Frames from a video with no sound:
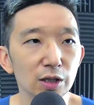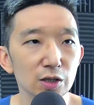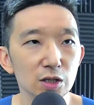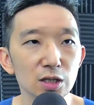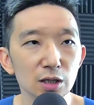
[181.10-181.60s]

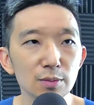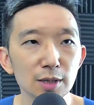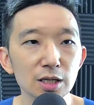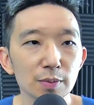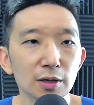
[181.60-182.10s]
yeah, there's just
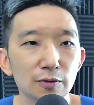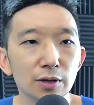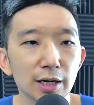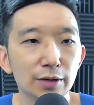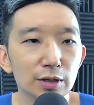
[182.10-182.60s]
nothing much happening
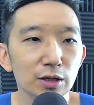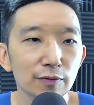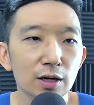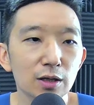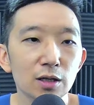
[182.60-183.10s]
for
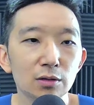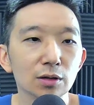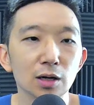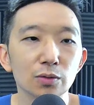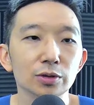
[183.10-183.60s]
Litecoin. If
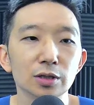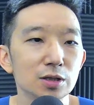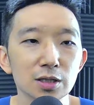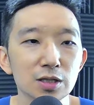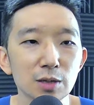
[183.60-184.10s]
anything, I would
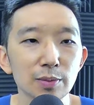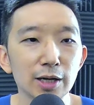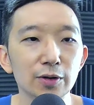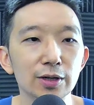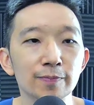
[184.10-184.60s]
just skip
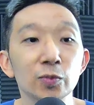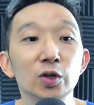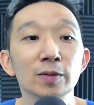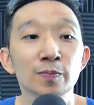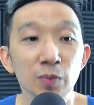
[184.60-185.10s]
Litecoin,
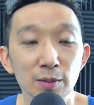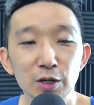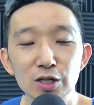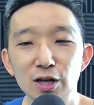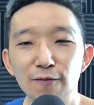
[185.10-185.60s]
right?
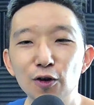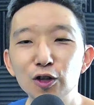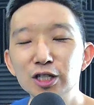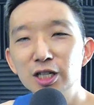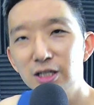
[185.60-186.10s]
Because
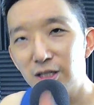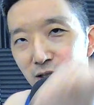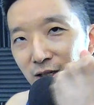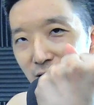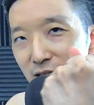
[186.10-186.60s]

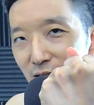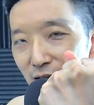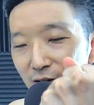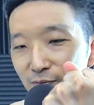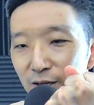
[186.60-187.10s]
volatility is
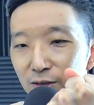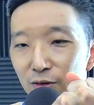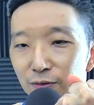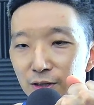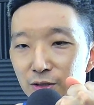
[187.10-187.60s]
the
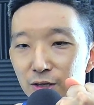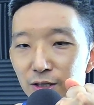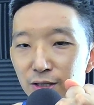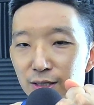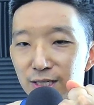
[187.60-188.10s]
lifeblood of a
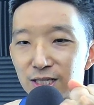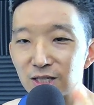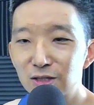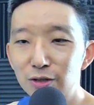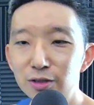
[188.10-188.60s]
trader.
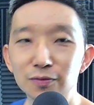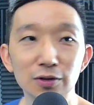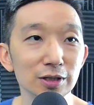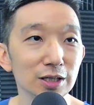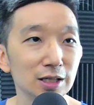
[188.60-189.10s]
This is not
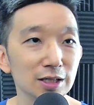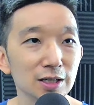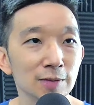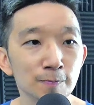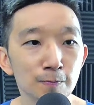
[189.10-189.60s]

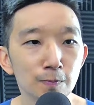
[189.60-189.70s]
volatility.